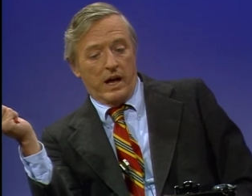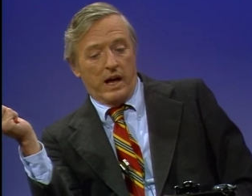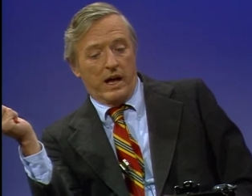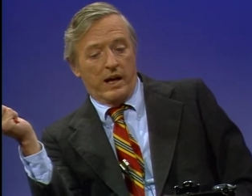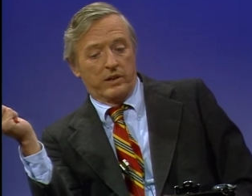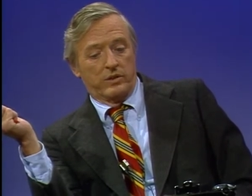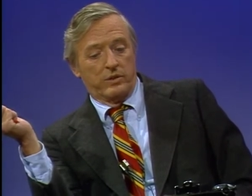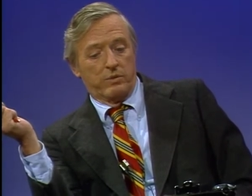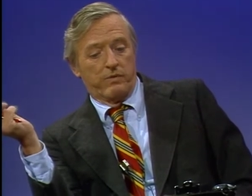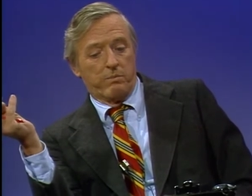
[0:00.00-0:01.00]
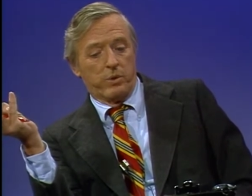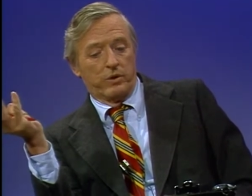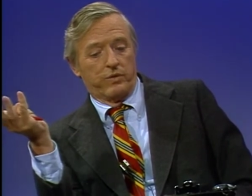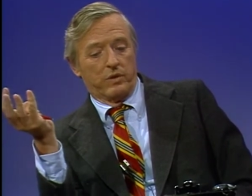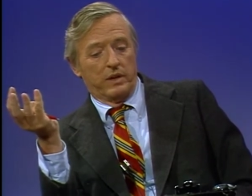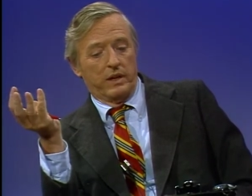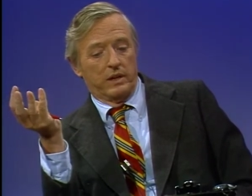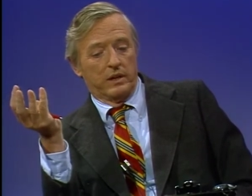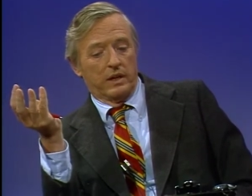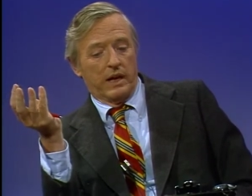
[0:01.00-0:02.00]
I ask you both for
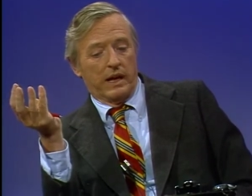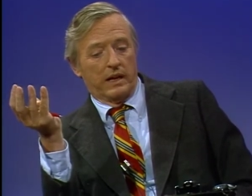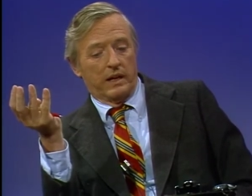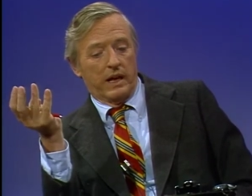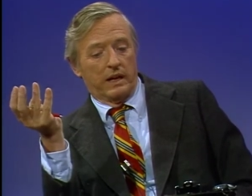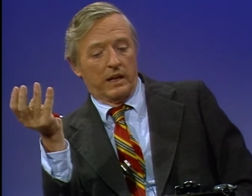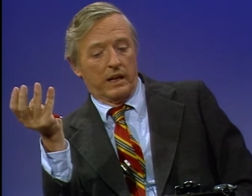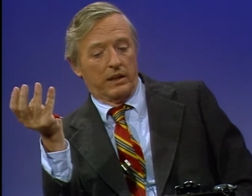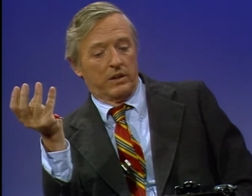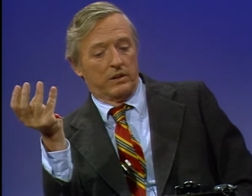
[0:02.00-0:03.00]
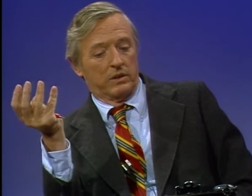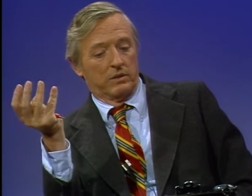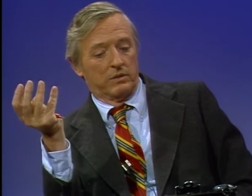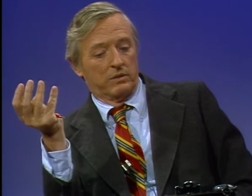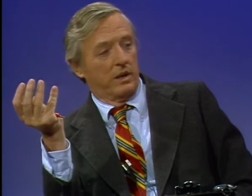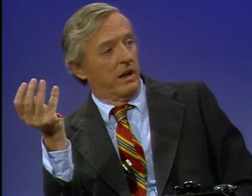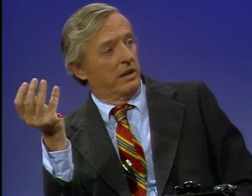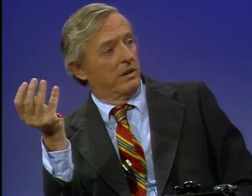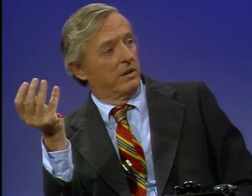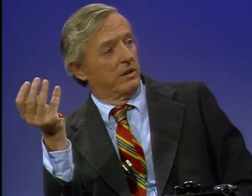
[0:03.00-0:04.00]
legal and, and ethical
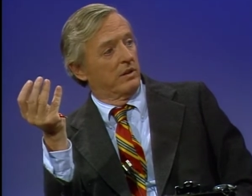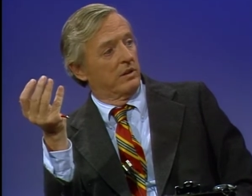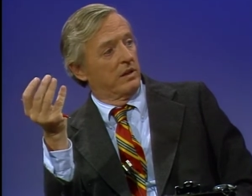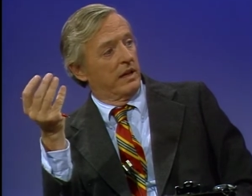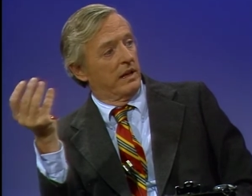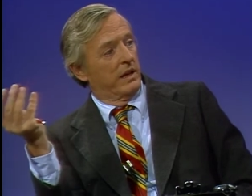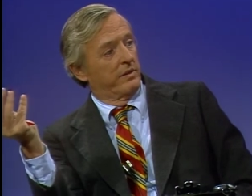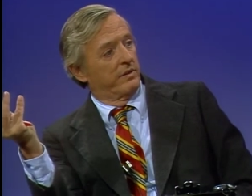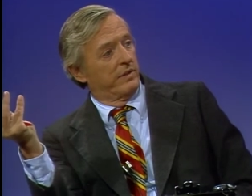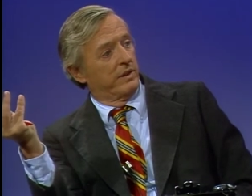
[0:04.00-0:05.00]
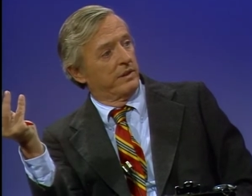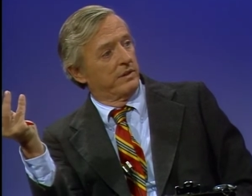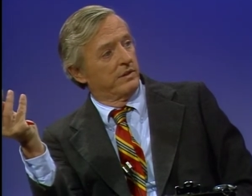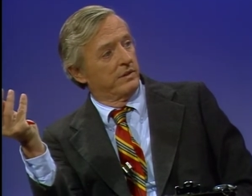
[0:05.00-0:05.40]
reaction to that line of defense.